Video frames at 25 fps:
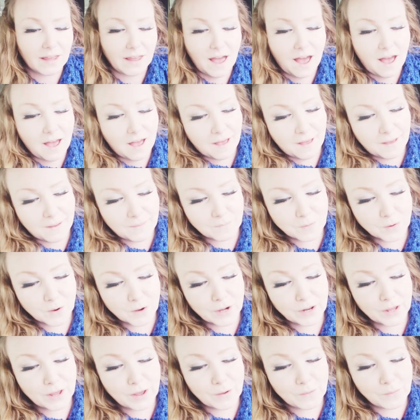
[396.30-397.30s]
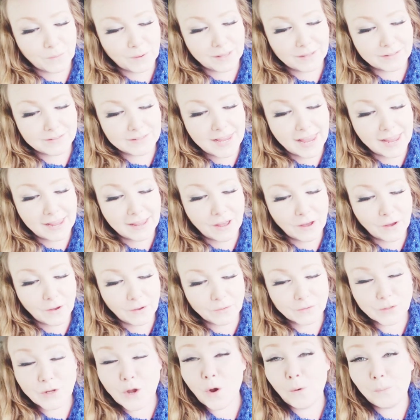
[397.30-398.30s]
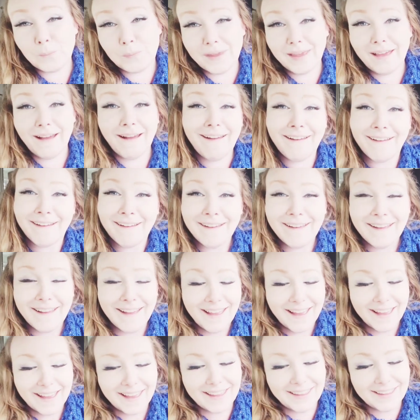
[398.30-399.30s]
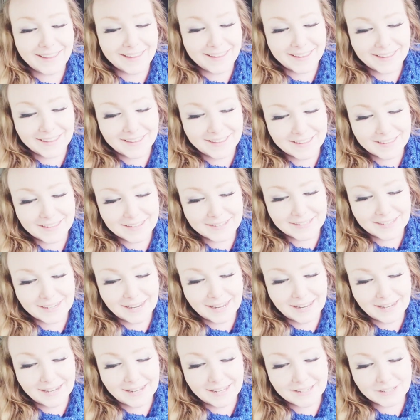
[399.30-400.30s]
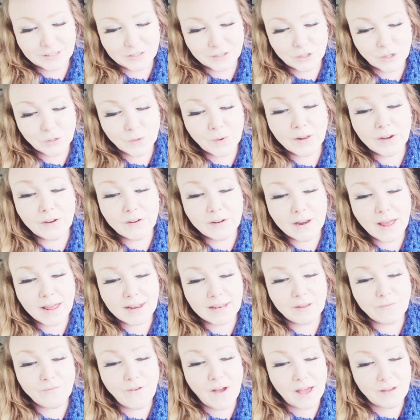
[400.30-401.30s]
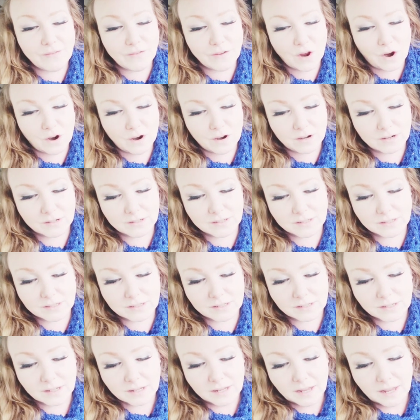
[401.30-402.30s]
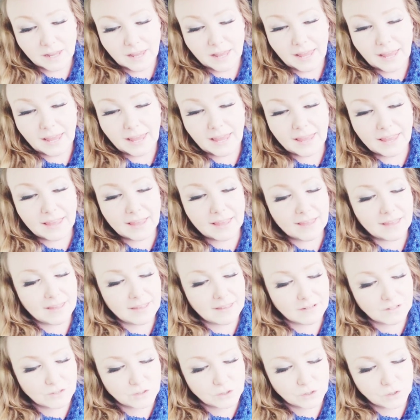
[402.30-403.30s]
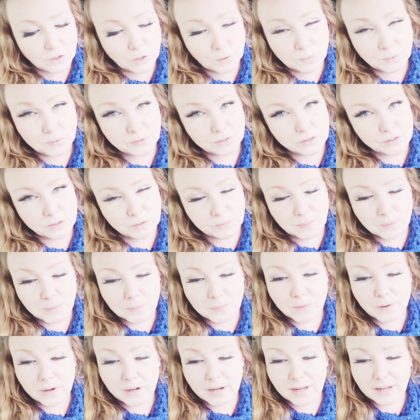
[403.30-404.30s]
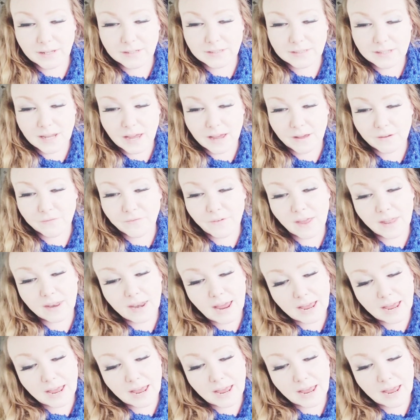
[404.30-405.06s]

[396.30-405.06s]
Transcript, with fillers: um, we're going to go with Tangotopia. And it is two hundred ninety-five yards and super, super pretty stuff. And